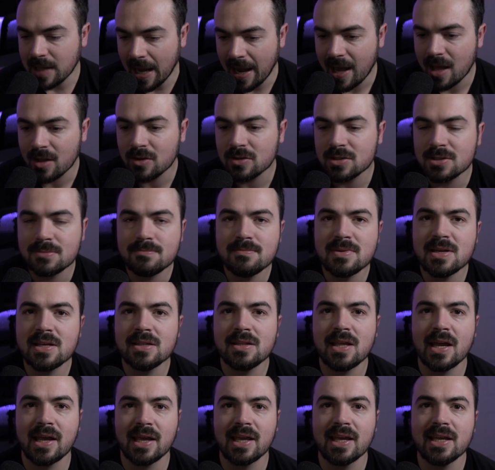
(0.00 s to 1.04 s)
tells me
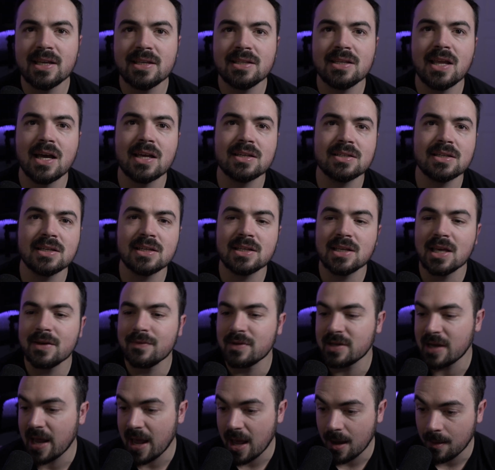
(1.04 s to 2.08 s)
that he doesn't give a
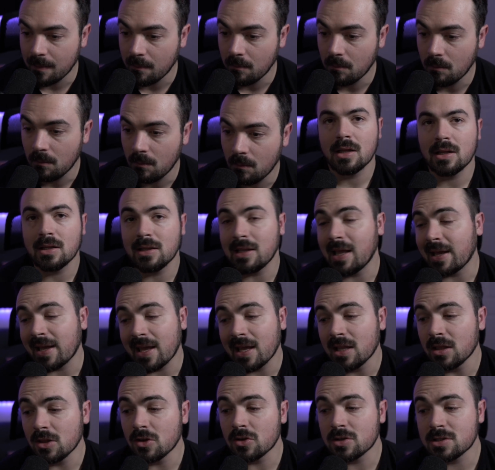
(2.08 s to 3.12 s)
damn. Like,
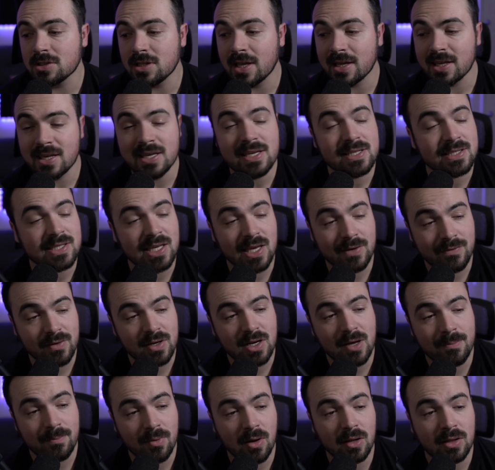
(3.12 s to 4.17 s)
it looks like he's given
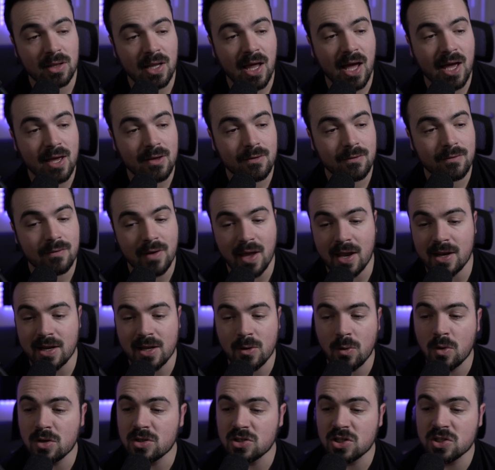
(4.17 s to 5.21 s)
up on life and
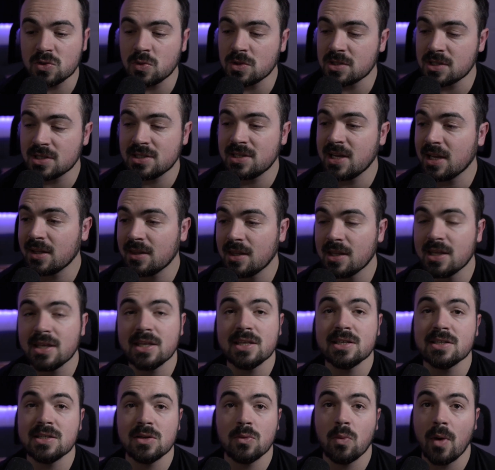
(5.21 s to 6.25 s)
he just wants to take the
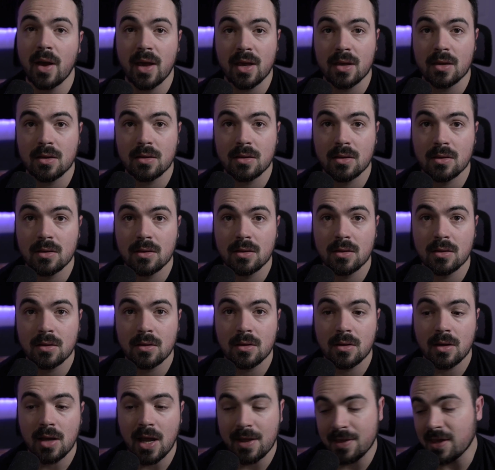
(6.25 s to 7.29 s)
easy way.
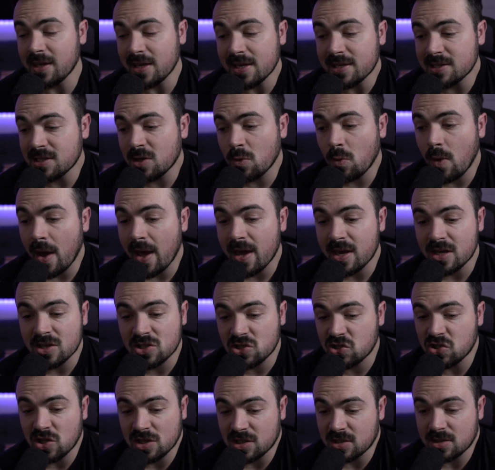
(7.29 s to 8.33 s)
And the easy way is
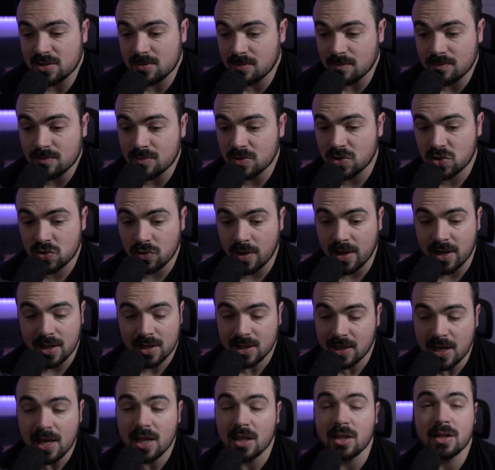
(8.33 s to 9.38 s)
just straight
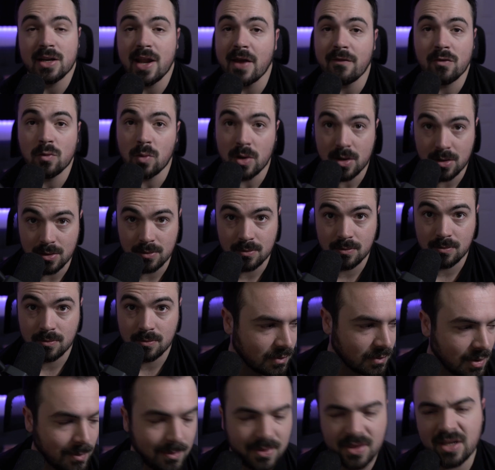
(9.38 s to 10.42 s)
killing everyone.
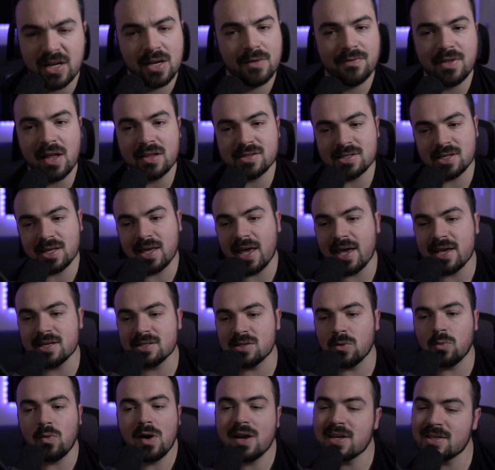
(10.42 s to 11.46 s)
But then if that's the case,
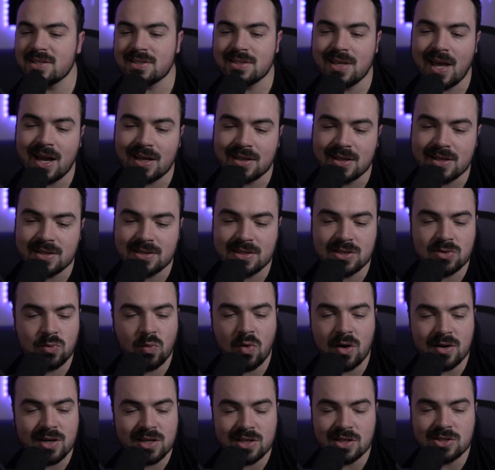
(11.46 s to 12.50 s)
then why exactly is he
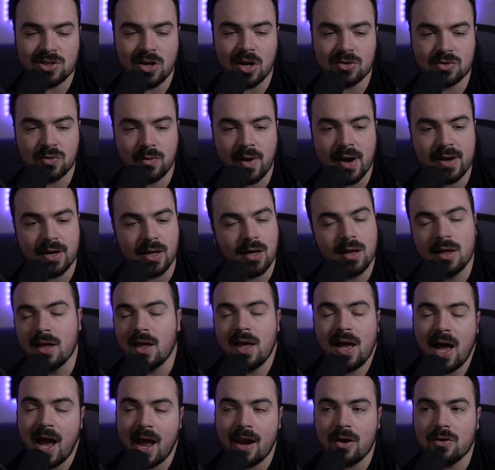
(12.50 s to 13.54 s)
wanting to talk to Reyna?
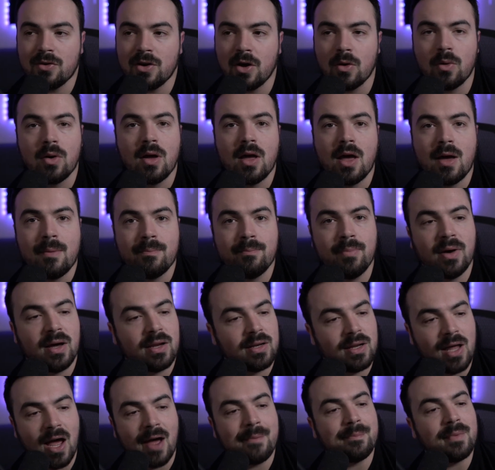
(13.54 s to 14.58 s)
I don't know. But
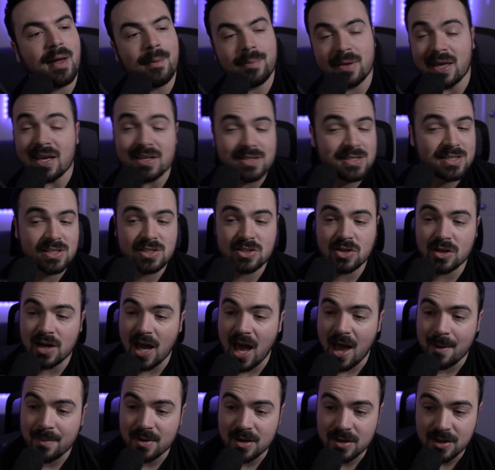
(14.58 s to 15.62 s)
I'm guessing it's going to
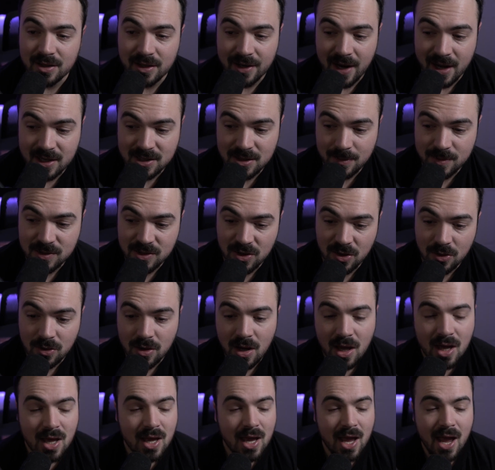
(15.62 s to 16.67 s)
happen in the next episode.
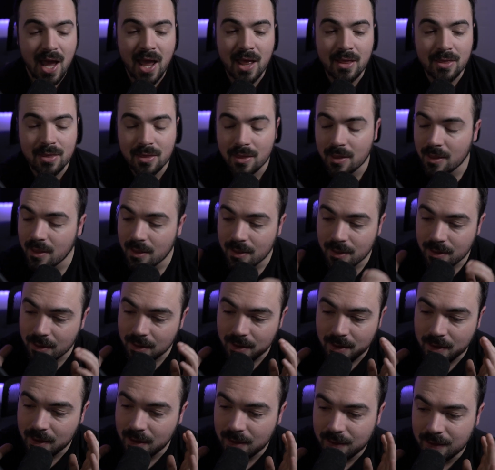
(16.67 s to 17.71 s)
And
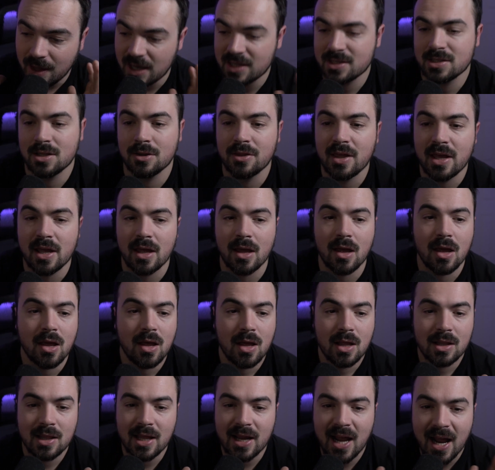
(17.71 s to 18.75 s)
that's the thing.
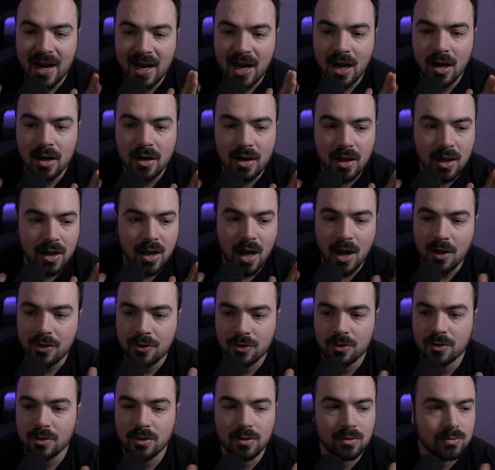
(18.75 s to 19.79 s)
Like, I got
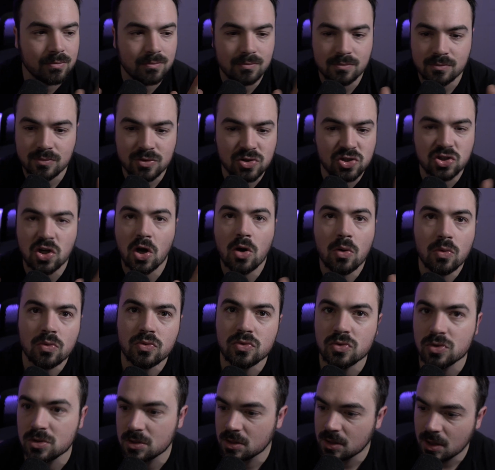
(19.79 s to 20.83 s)
other
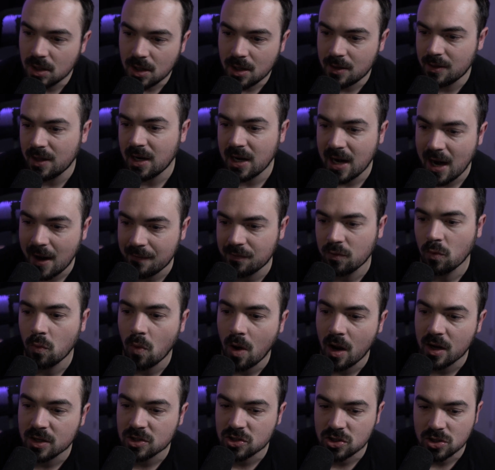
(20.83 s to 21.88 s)
shows that I have to
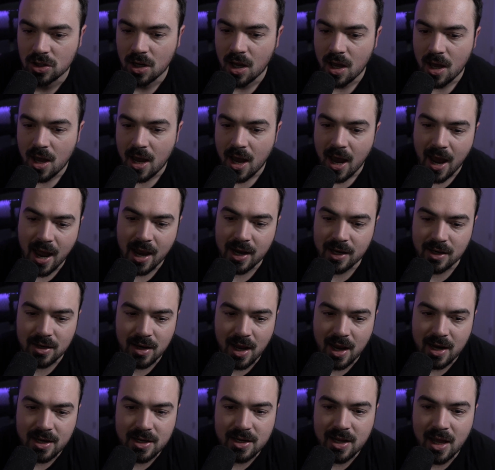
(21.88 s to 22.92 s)
watch. And
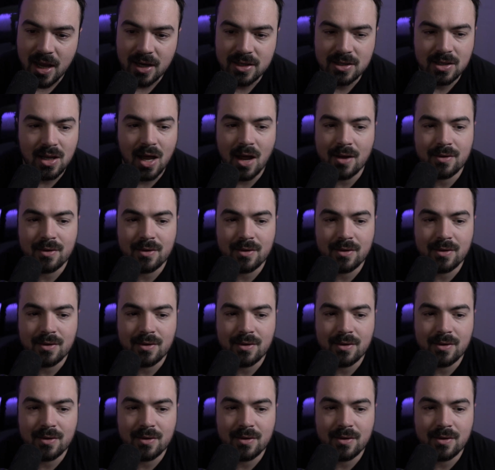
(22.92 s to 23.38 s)
yet,